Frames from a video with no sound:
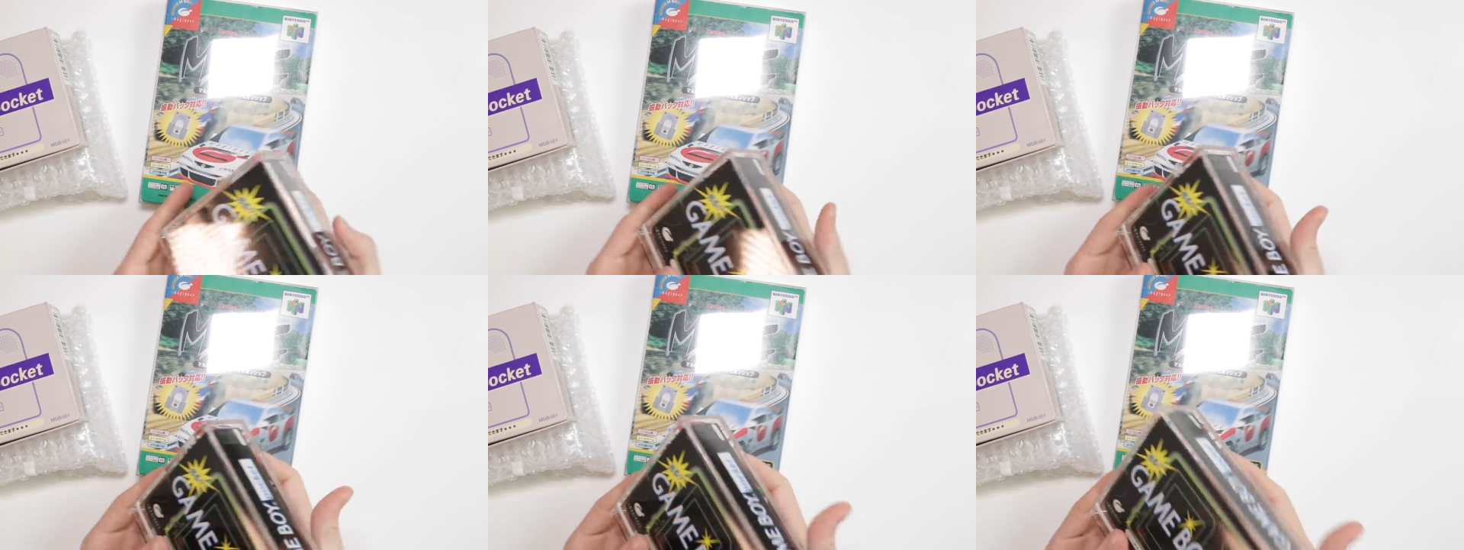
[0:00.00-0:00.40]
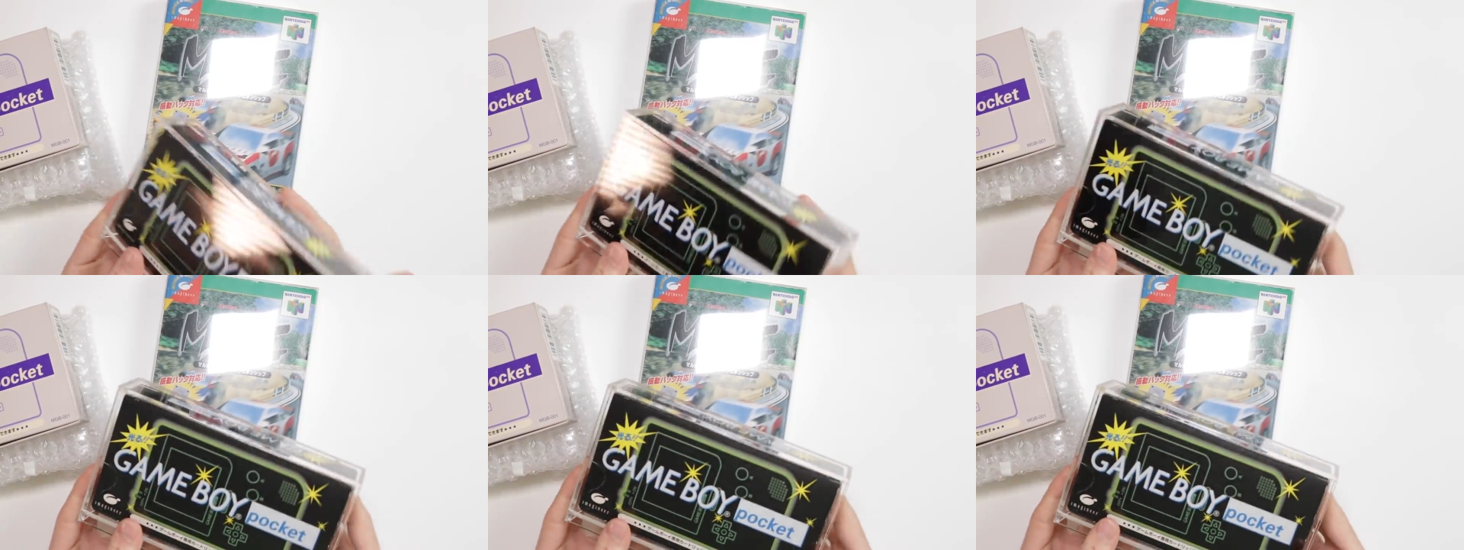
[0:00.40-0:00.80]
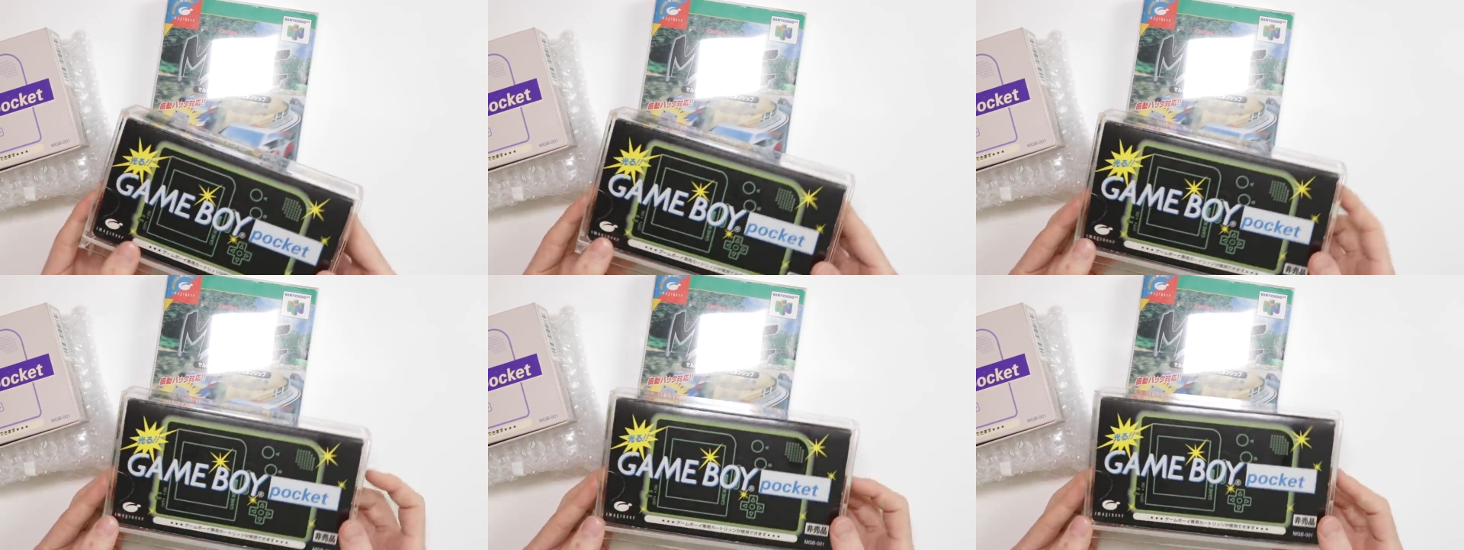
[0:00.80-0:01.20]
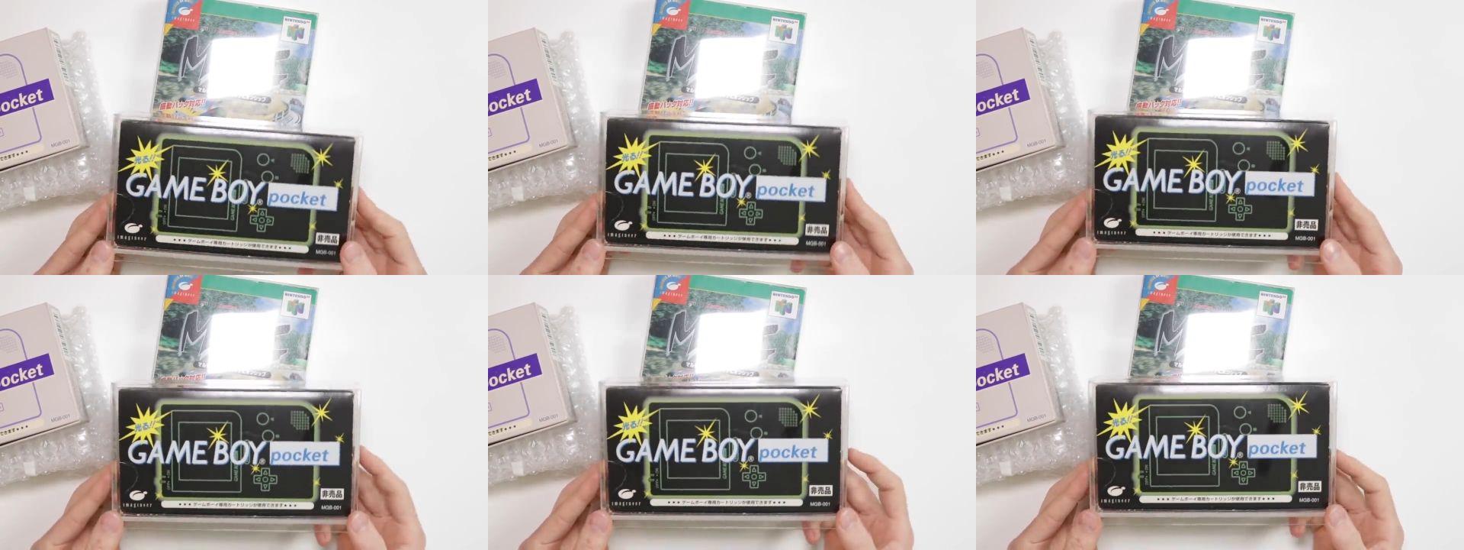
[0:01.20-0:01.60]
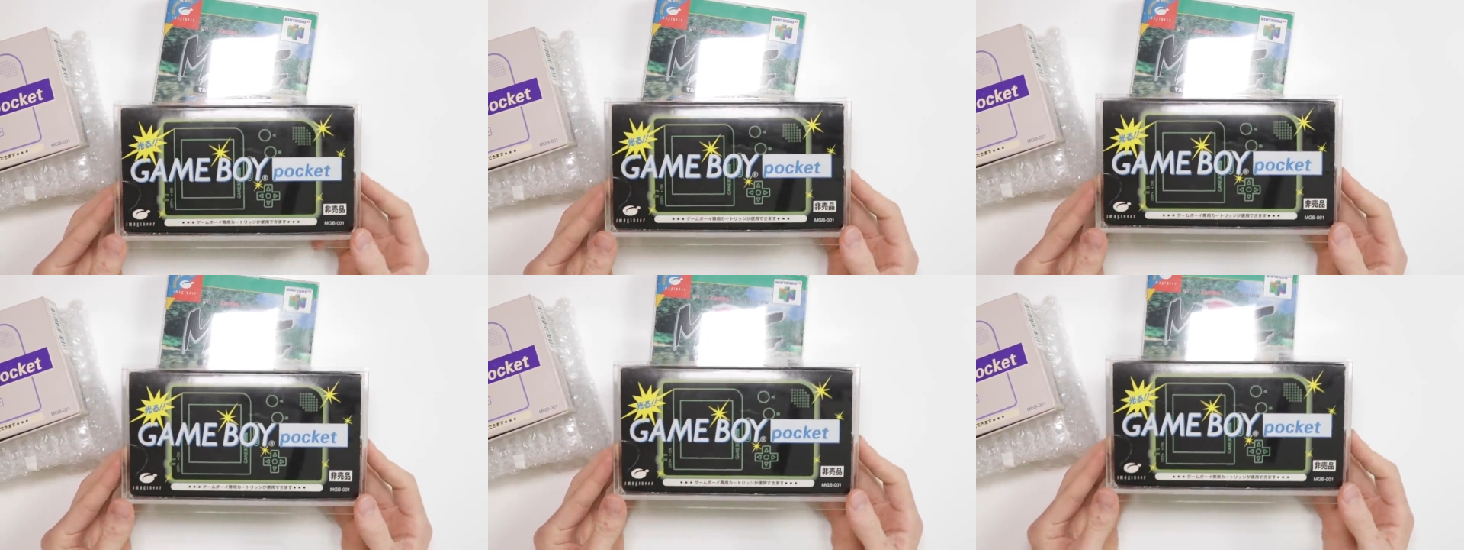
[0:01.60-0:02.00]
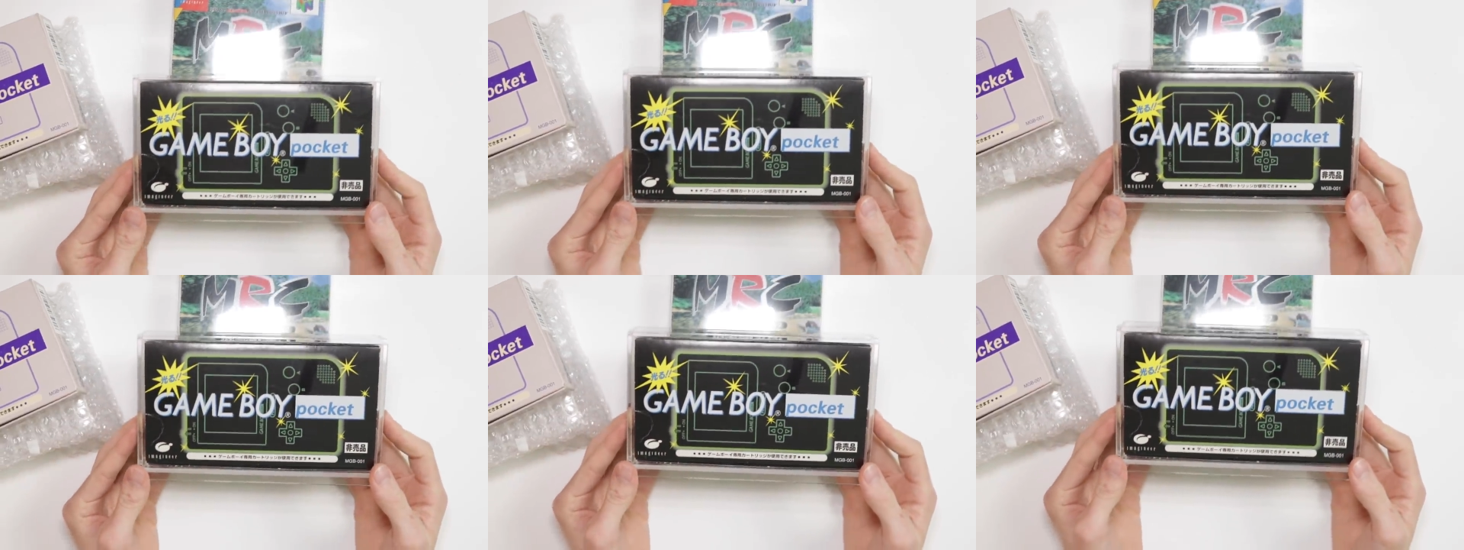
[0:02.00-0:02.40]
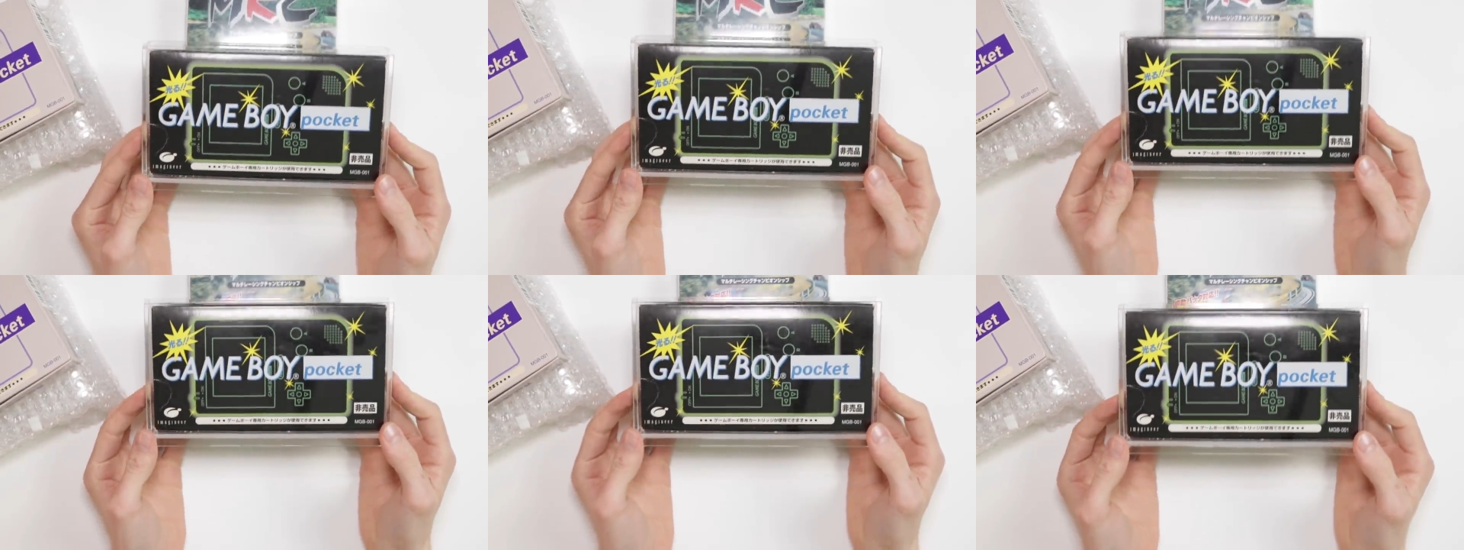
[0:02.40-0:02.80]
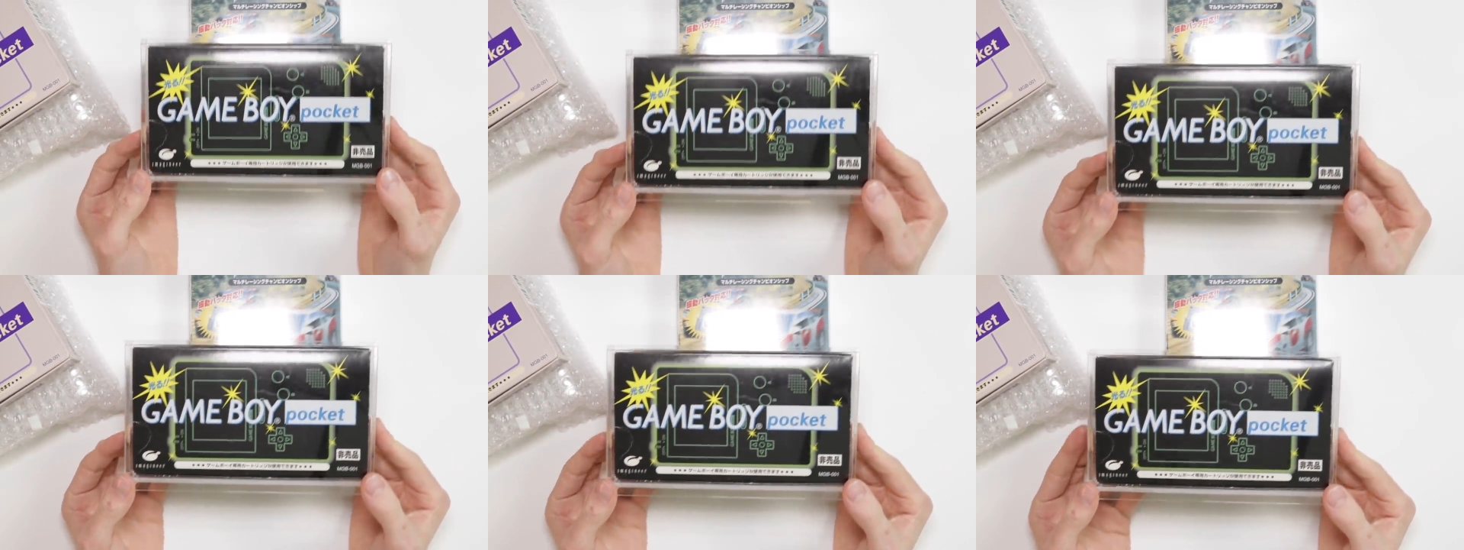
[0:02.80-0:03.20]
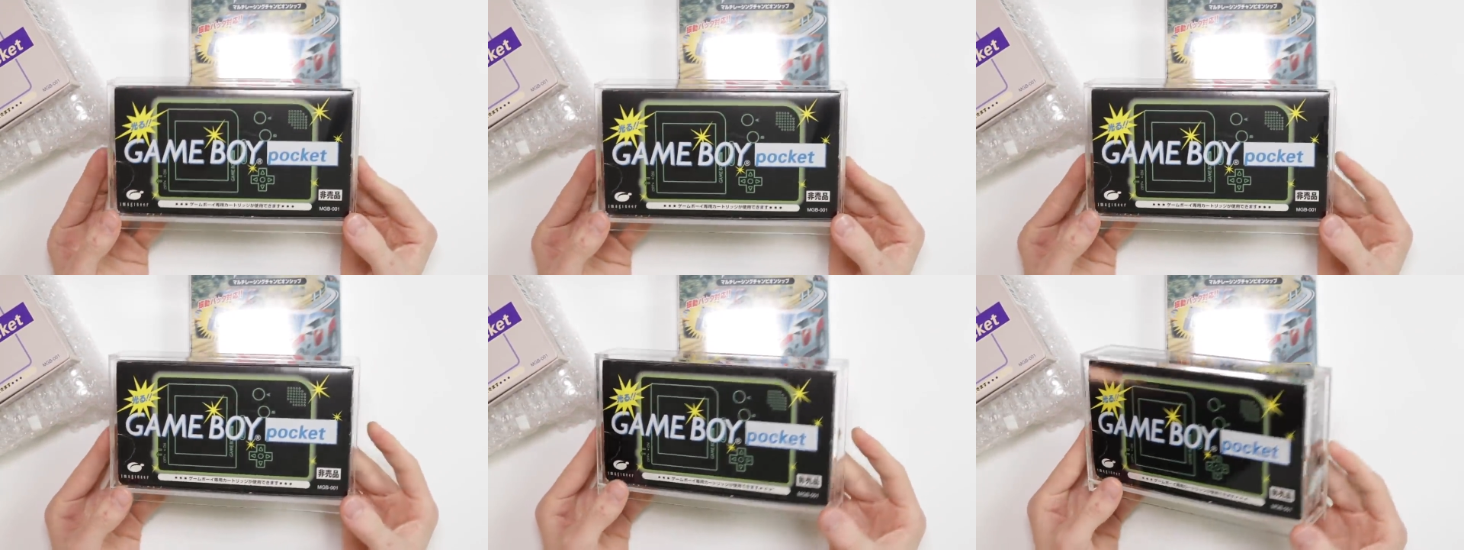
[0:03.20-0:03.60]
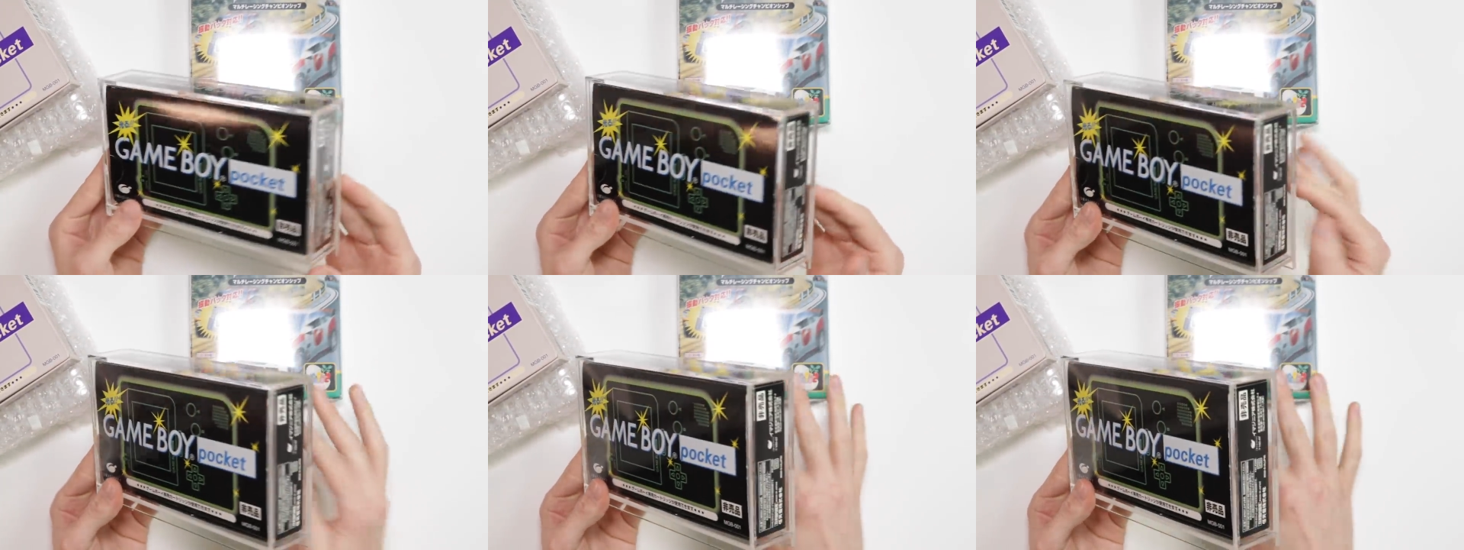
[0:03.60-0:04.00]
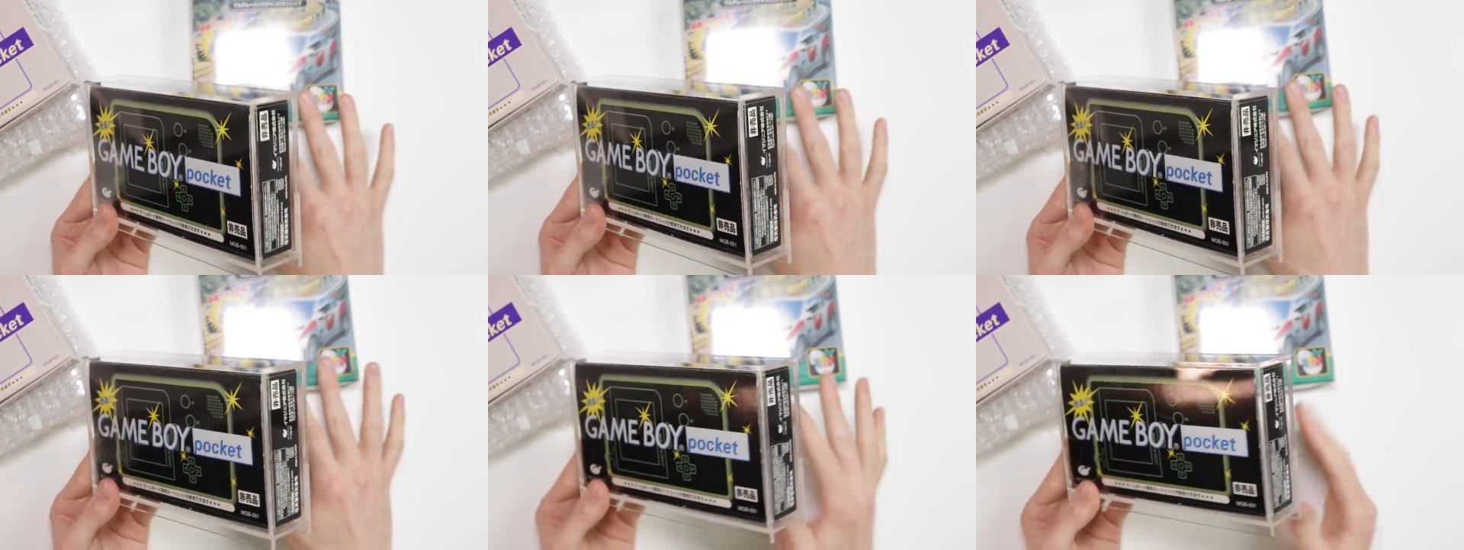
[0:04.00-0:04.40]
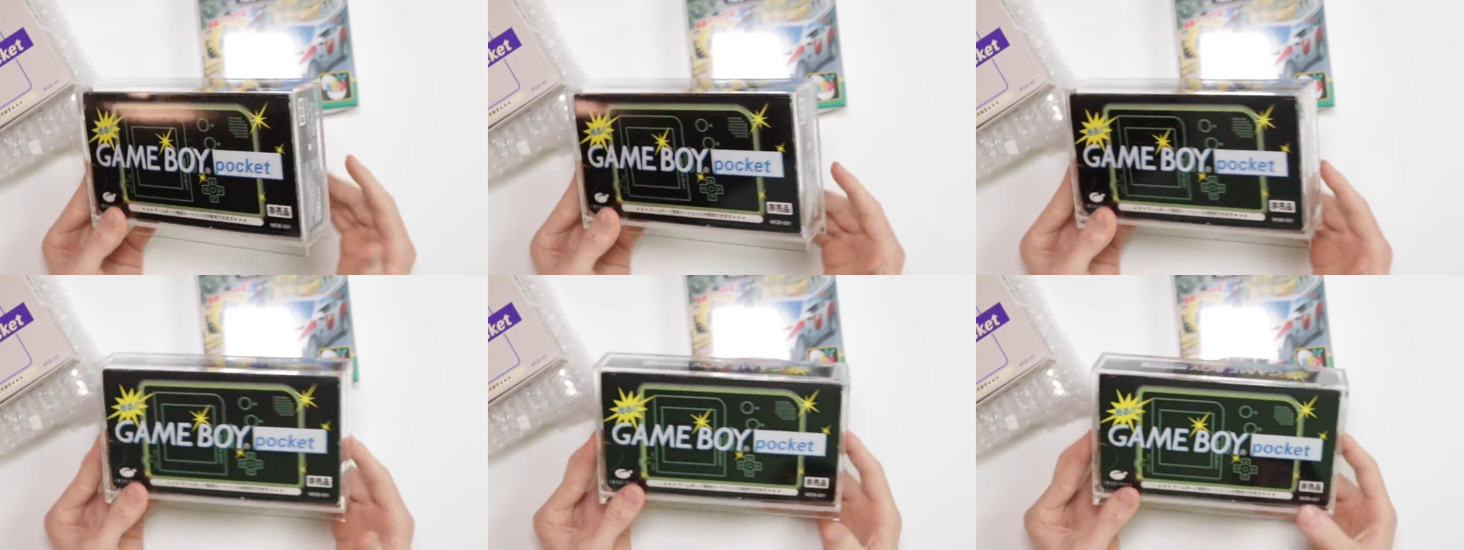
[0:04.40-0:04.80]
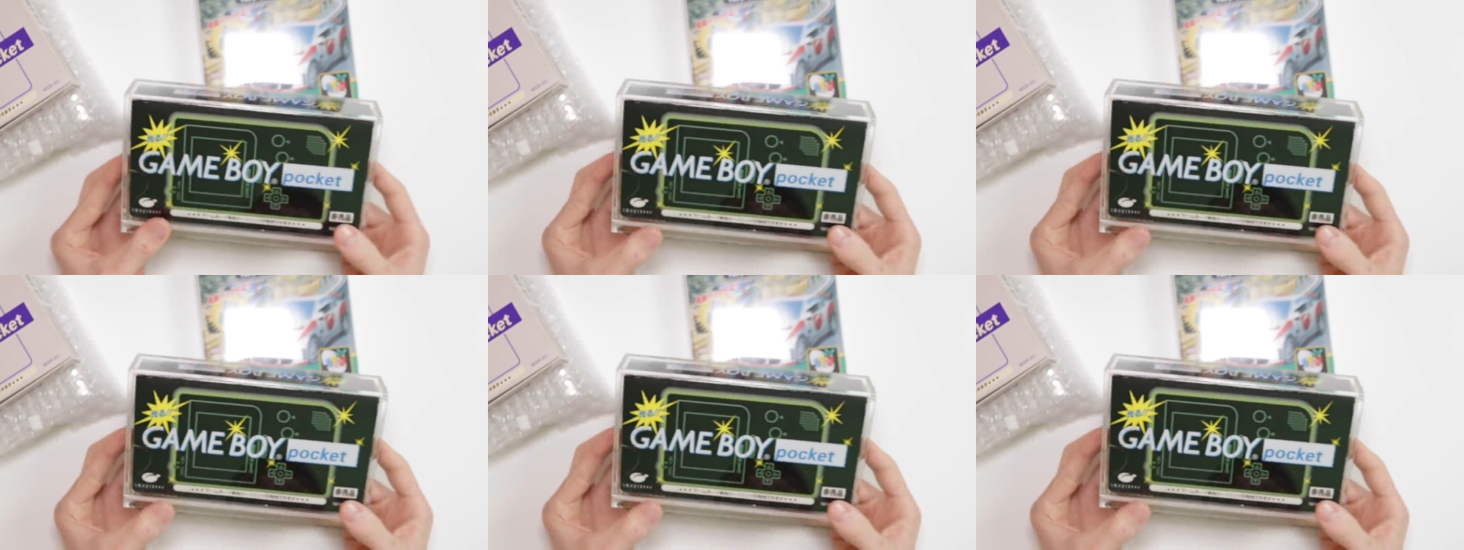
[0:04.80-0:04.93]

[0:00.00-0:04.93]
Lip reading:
Nobody's mouth can be seen.